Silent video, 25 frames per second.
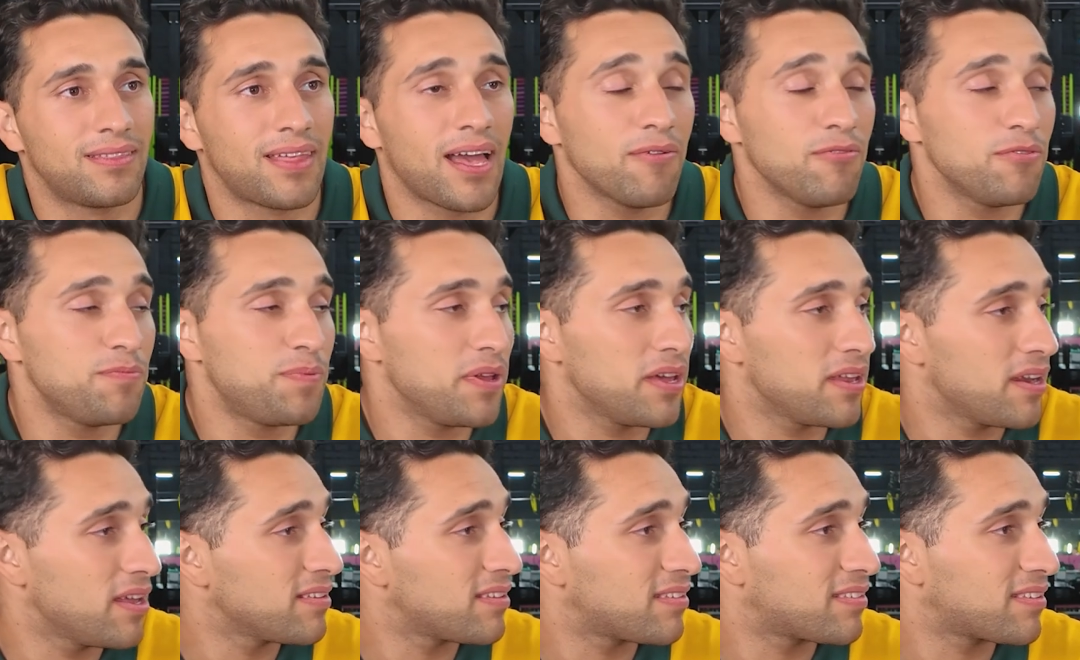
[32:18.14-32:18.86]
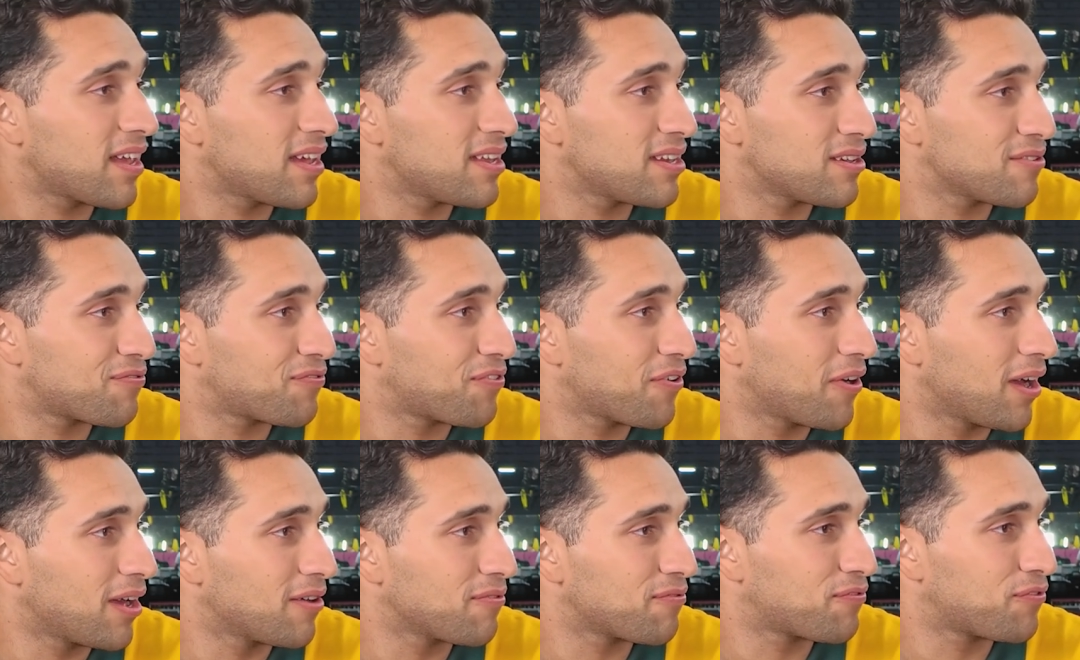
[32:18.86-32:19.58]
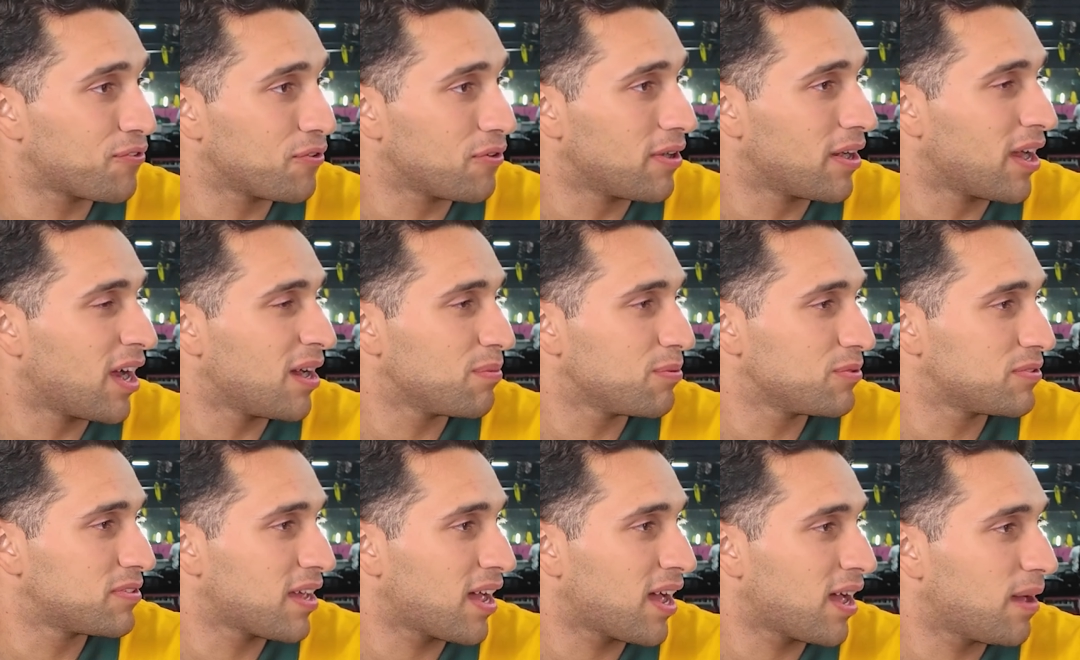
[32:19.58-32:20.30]
That would be an entertaining fight for an
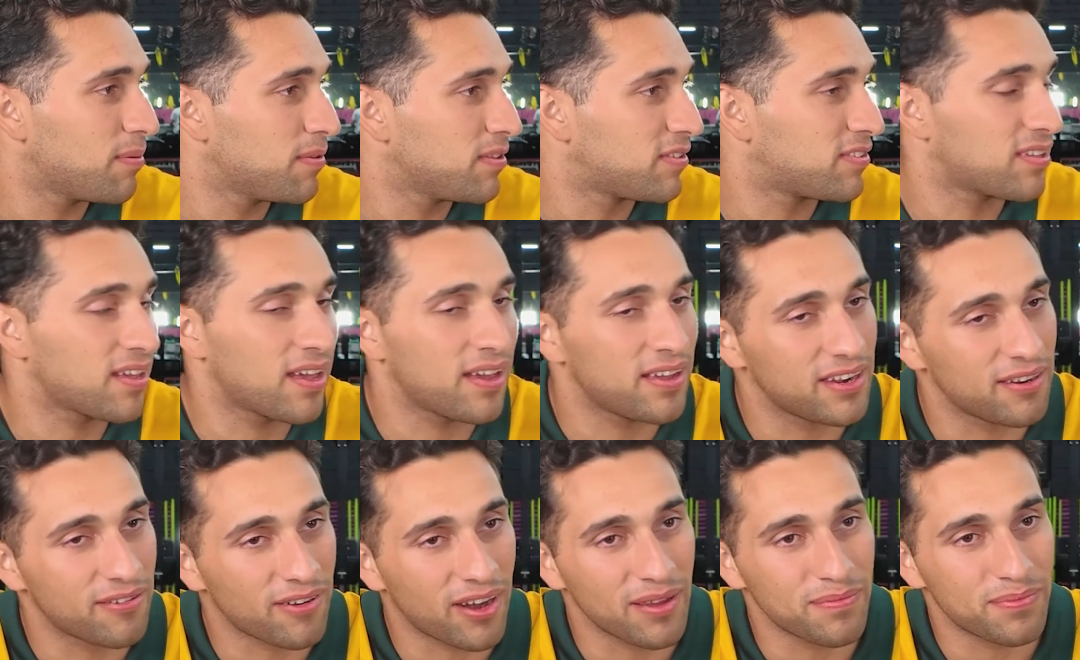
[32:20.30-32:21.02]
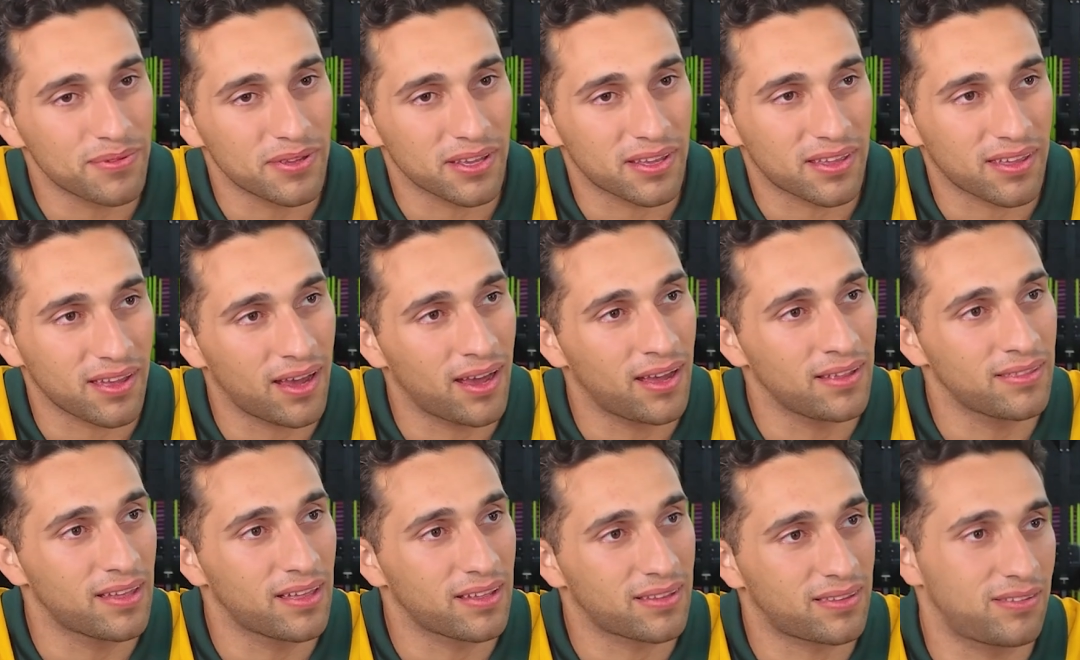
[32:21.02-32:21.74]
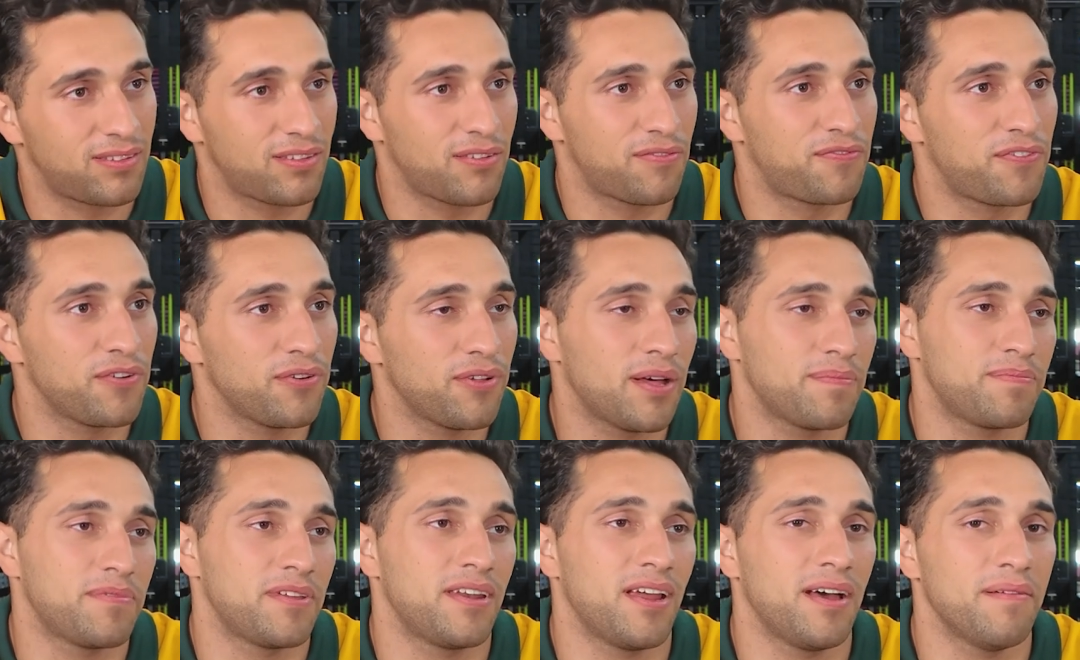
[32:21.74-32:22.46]
Abu Dhabi, Saudi Arabian card to fill
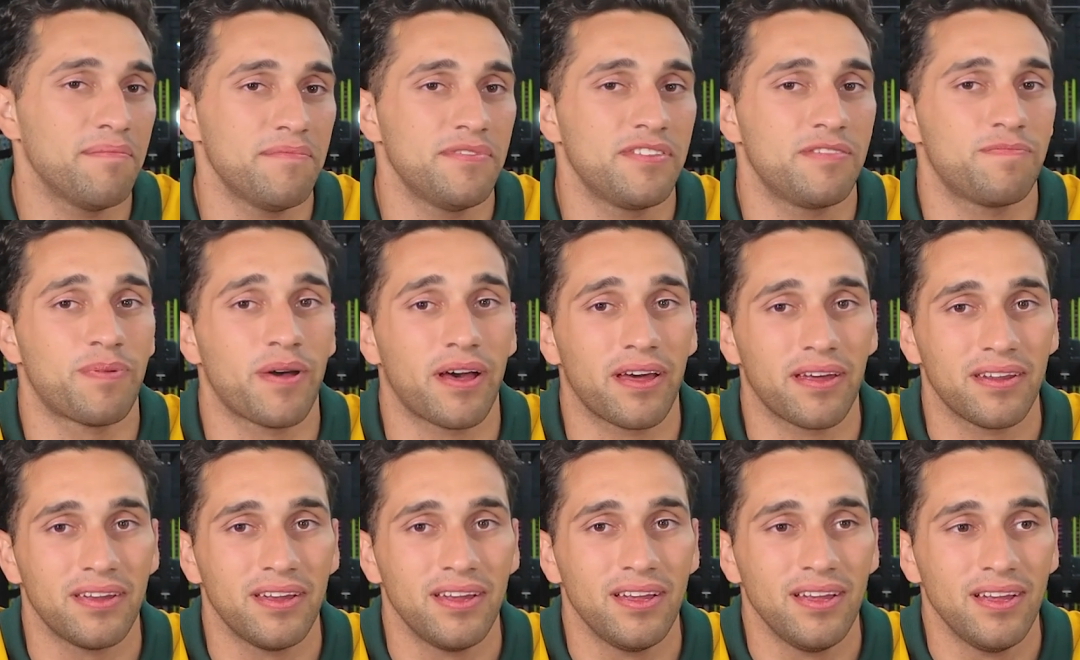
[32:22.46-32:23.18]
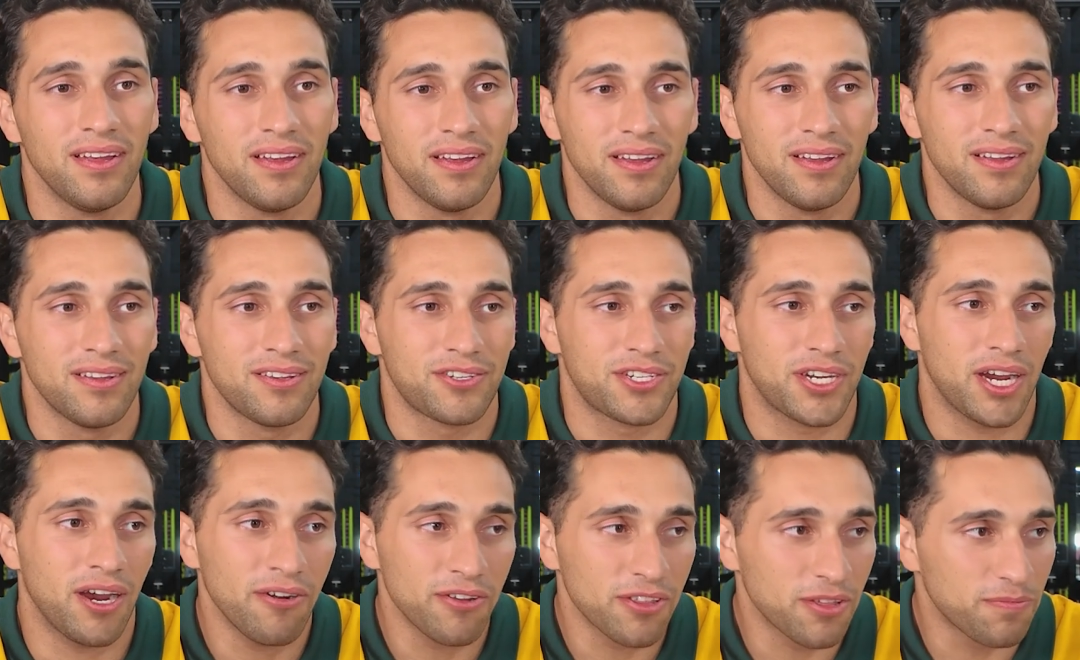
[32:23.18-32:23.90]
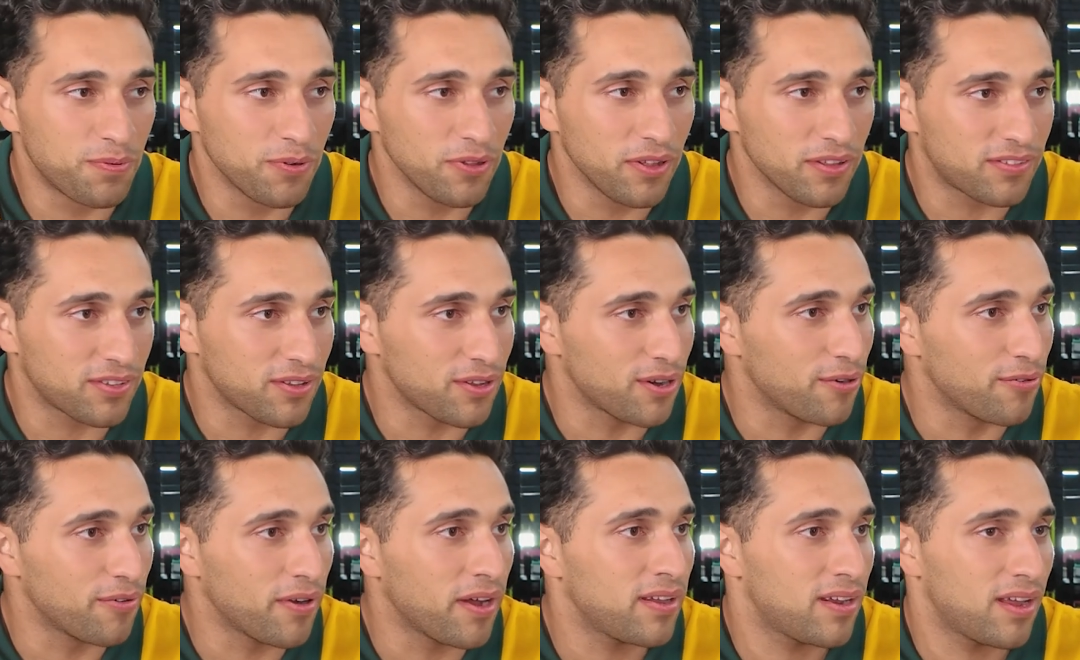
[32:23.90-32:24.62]
up the numbers, but Shara the Bullet's on
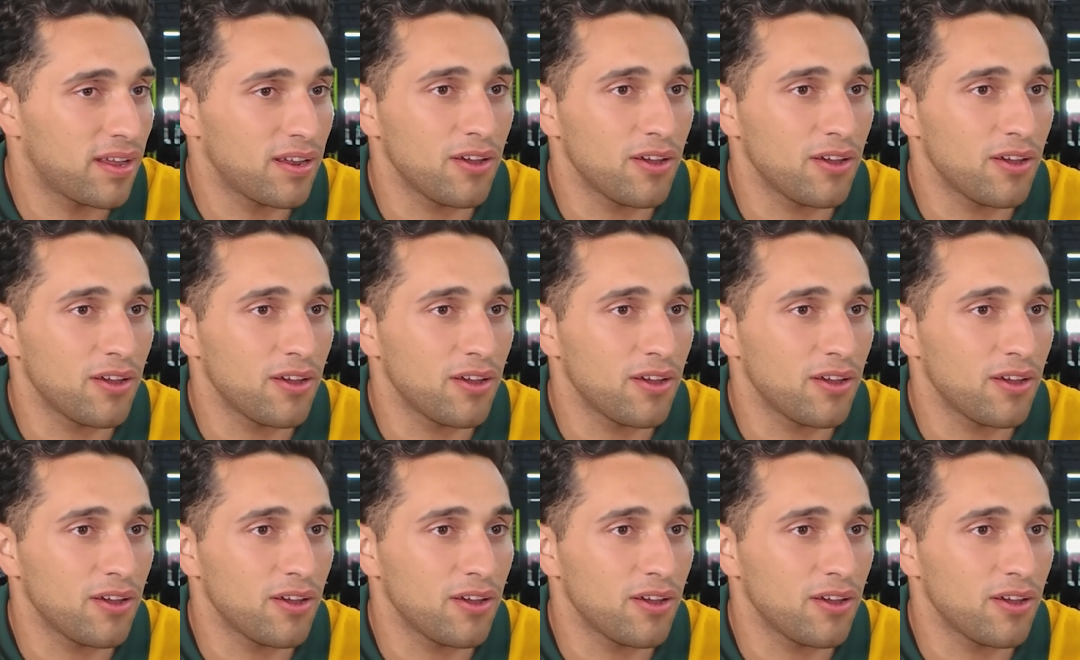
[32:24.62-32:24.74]
a run.